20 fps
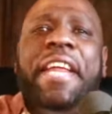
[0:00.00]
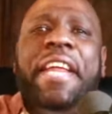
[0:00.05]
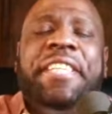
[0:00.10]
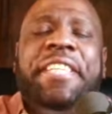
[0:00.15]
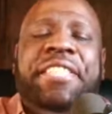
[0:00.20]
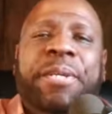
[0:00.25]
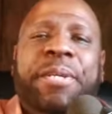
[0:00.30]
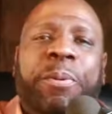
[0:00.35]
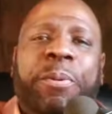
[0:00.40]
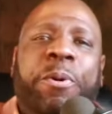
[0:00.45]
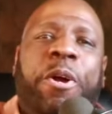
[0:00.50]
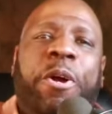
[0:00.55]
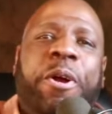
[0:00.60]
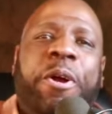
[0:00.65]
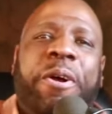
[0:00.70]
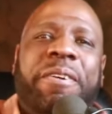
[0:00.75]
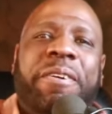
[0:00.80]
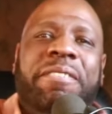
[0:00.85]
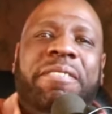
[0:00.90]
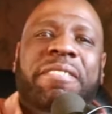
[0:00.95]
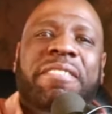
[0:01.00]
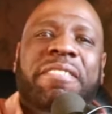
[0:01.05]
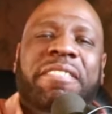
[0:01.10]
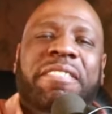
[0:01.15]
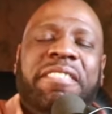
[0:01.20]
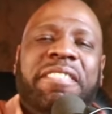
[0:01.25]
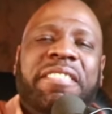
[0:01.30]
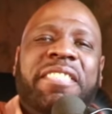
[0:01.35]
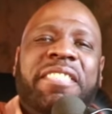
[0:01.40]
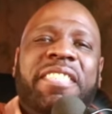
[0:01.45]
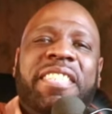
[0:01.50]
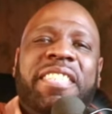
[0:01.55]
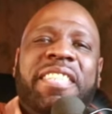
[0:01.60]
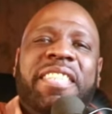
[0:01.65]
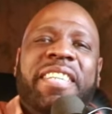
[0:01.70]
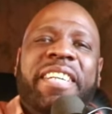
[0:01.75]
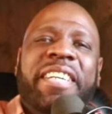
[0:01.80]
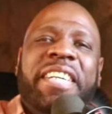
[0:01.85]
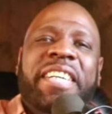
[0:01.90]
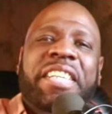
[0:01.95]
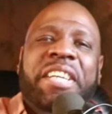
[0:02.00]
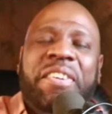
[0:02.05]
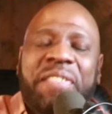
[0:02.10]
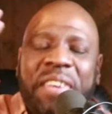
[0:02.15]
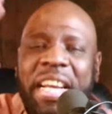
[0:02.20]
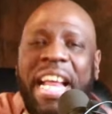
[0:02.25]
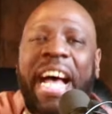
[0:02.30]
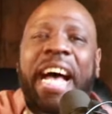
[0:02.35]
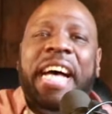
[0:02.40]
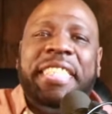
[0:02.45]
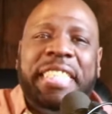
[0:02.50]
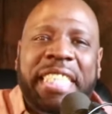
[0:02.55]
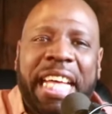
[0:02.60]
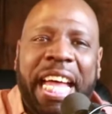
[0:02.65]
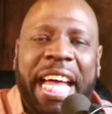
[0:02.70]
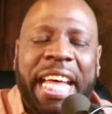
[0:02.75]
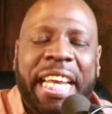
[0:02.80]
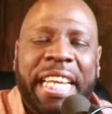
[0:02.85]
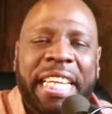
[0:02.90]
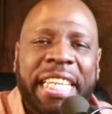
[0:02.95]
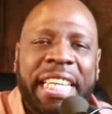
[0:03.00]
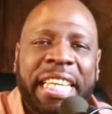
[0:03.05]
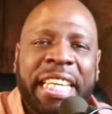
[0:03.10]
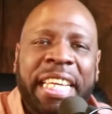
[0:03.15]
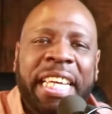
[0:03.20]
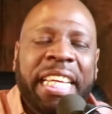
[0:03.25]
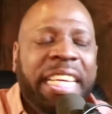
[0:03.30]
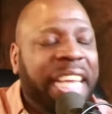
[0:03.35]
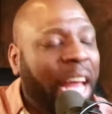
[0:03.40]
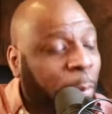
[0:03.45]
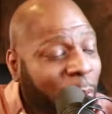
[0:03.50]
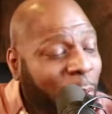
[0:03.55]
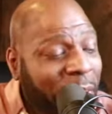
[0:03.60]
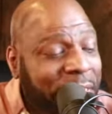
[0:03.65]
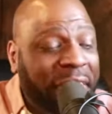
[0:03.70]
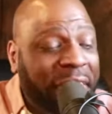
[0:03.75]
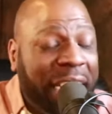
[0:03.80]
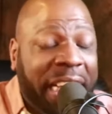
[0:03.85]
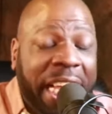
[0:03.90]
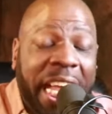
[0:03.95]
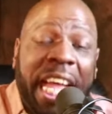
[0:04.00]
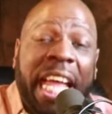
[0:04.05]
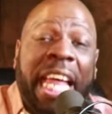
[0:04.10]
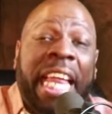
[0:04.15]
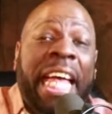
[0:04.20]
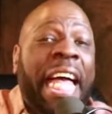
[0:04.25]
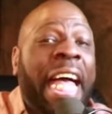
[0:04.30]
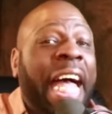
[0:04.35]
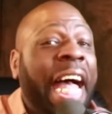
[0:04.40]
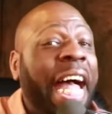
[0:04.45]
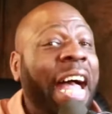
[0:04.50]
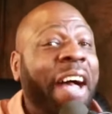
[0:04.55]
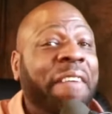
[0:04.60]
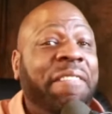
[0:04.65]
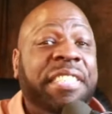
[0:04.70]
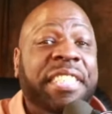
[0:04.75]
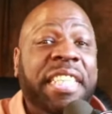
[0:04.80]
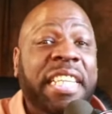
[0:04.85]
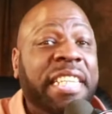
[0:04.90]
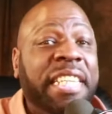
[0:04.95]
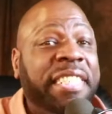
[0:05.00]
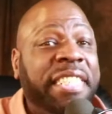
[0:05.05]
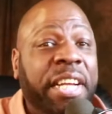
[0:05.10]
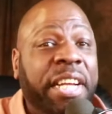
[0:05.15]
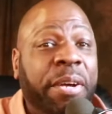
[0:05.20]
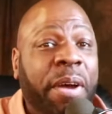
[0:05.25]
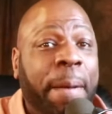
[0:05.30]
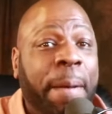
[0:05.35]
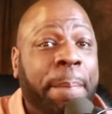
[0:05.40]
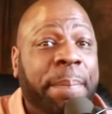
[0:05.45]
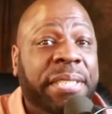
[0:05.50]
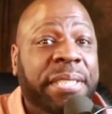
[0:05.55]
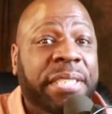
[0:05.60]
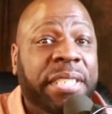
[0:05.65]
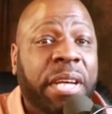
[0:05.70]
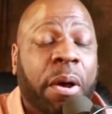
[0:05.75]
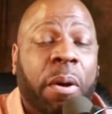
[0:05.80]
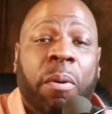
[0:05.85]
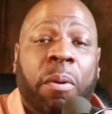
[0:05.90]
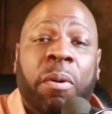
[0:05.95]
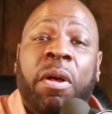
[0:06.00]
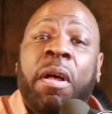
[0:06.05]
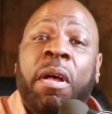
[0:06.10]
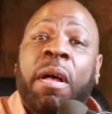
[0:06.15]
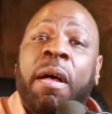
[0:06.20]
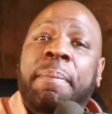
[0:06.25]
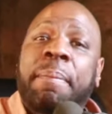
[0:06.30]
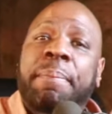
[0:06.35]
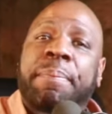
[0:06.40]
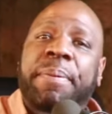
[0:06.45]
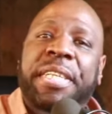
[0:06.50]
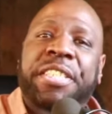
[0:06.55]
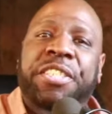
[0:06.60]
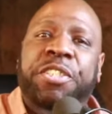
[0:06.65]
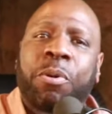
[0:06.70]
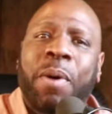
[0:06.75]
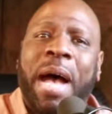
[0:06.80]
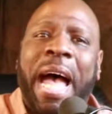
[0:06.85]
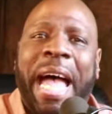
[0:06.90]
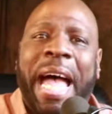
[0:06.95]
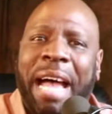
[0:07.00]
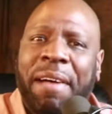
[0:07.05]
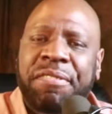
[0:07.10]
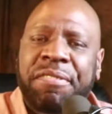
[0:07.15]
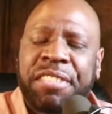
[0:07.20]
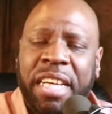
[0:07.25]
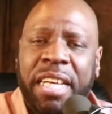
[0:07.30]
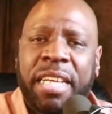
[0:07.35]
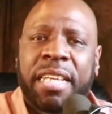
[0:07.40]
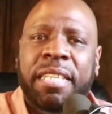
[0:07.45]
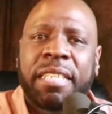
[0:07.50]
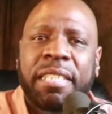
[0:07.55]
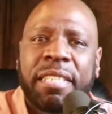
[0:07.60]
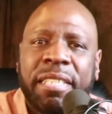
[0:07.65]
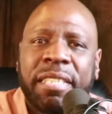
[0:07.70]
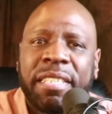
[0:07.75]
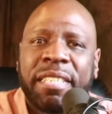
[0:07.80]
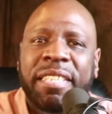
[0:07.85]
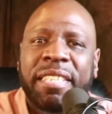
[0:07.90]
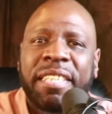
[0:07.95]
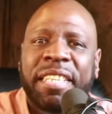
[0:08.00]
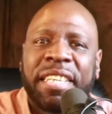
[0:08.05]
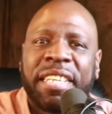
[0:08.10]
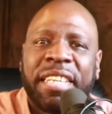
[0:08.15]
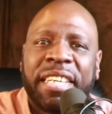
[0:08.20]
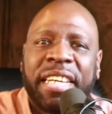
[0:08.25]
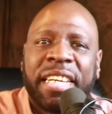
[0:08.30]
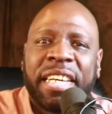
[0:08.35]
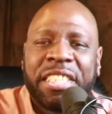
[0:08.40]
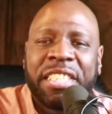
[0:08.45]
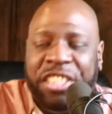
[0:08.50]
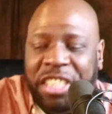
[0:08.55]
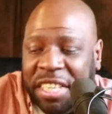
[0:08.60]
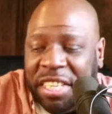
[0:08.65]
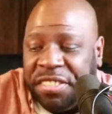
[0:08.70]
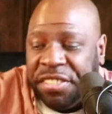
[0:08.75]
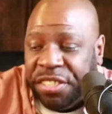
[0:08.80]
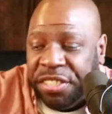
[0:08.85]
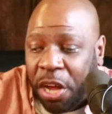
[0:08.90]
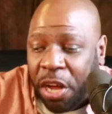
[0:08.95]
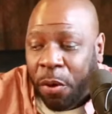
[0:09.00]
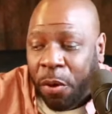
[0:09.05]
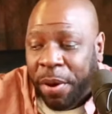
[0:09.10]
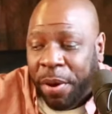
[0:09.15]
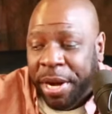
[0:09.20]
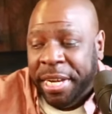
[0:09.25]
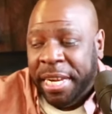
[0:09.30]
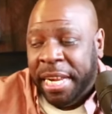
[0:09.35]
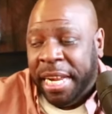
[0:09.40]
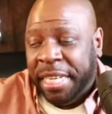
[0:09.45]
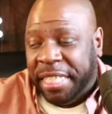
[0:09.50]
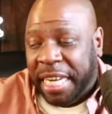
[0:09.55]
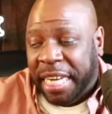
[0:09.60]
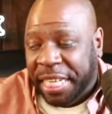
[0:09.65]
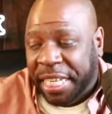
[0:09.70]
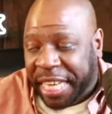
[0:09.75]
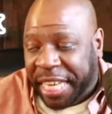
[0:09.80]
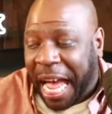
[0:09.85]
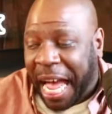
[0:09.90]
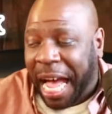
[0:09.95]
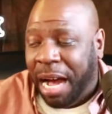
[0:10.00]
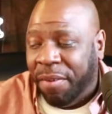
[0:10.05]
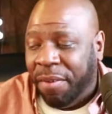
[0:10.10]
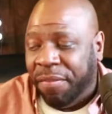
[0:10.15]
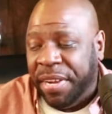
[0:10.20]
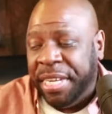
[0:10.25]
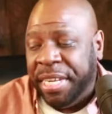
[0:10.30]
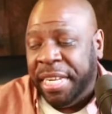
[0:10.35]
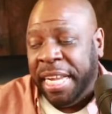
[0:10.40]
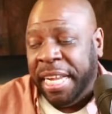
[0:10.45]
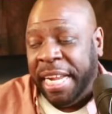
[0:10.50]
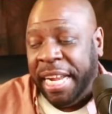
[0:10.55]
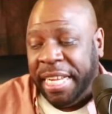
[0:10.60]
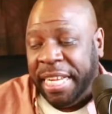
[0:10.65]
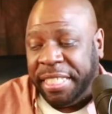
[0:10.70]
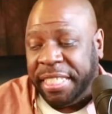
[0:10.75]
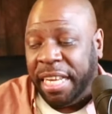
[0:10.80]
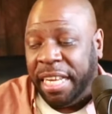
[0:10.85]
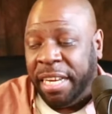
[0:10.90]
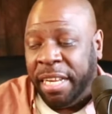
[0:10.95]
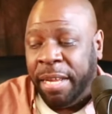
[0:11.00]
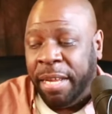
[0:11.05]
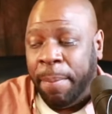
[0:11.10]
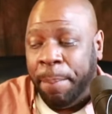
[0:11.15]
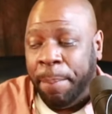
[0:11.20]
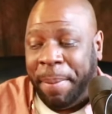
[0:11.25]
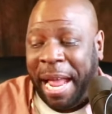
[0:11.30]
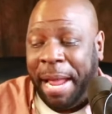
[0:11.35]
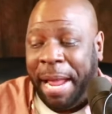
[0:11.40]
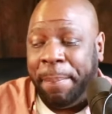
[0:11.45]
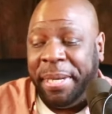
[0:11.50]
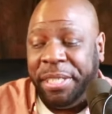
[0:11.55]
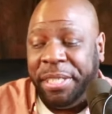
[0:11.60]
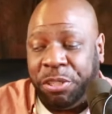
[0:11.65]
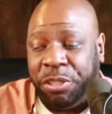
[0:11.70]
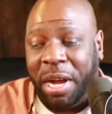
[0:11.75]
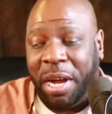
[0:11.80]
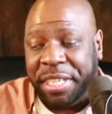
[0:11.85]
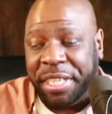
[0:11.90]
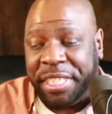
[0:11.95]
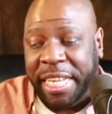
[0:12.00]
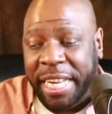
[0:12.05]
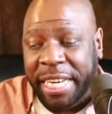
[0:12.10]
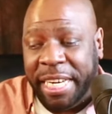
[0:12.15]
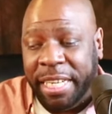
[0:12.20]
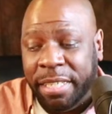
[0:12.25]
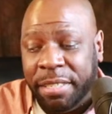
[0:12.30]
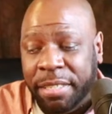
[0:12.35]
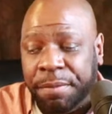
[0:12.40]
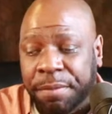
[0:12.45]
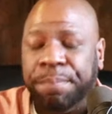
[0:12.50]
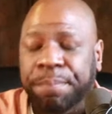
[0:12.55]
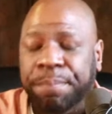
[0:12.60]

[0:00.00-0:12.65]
out into the world? You realize that? Now, once again, I haven't seen a single episode, but do I have to? Just knowing that Dalvin is a baby drug dealer?